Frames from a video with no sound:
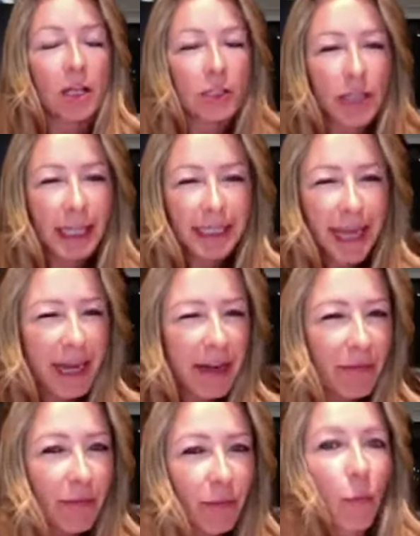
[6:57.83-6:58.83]
So that's kind
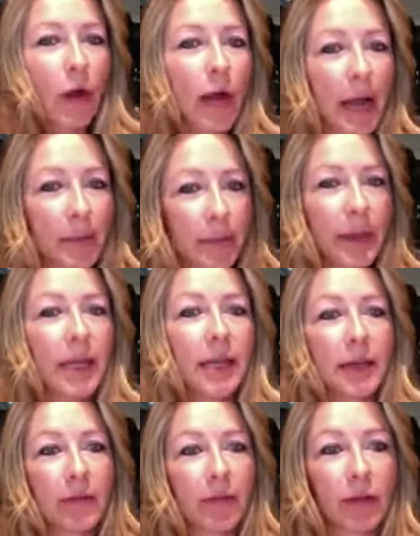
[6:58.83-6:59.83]
of where I've
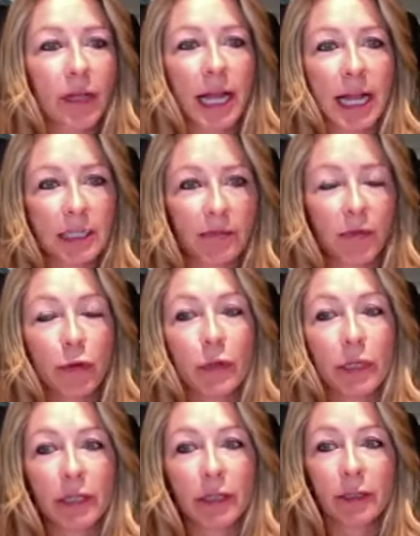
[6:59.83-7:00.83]
been for the last few
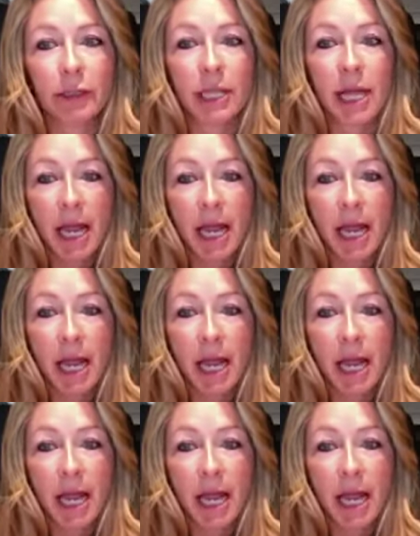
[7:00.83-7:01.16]
years.